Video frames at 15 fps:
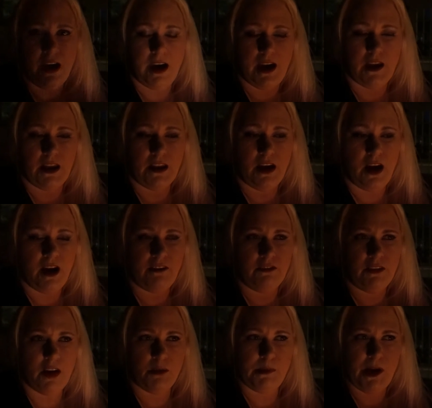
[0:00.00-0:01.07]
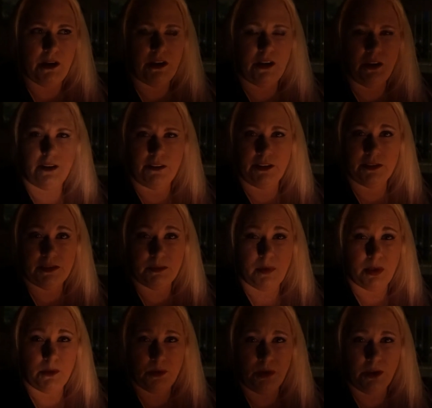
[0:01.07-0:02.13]
And I've come out here and done some
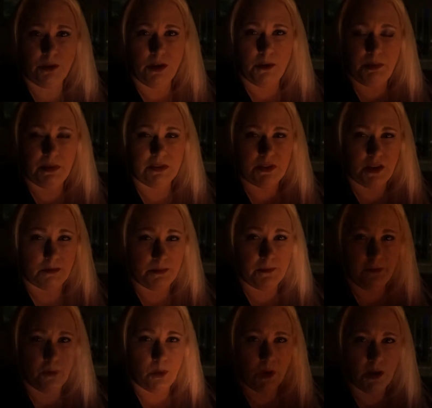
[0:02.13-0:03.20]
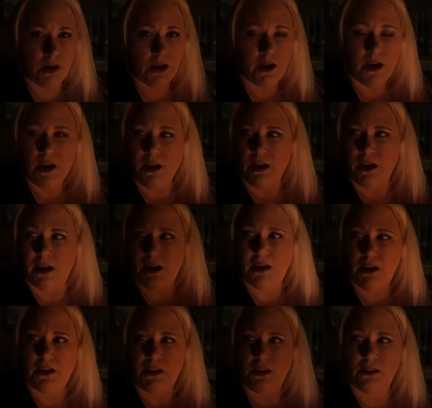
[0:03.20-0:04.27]
other really creepy stuff before
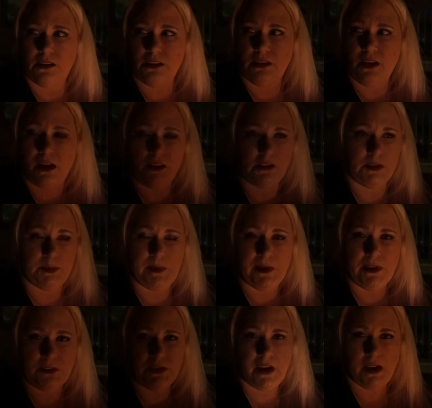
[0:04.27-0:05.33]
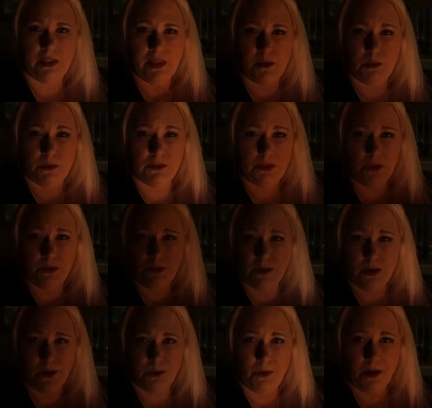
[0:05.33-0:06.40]
and gotten spirits saying they were
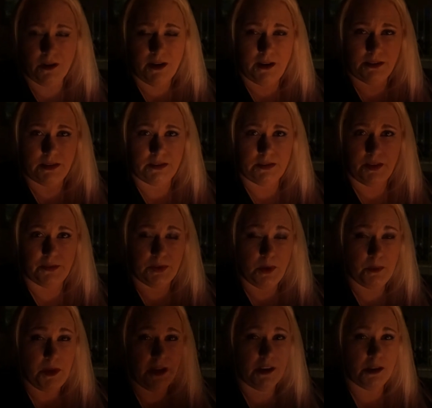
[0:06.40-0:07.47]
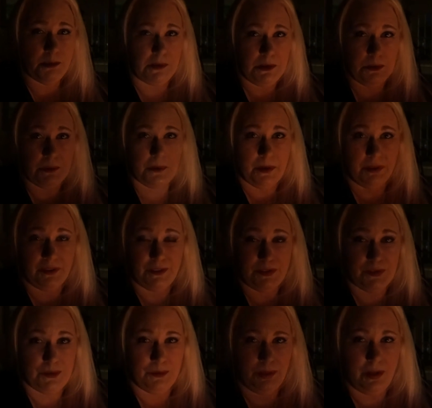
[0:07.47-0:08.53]
Zozo, all kinds of stuff. So I'm not going to be doing all these
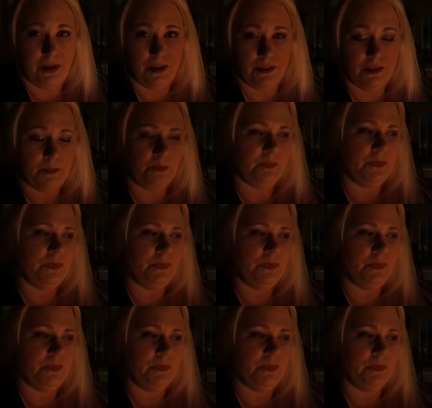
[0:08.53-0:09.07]
too long,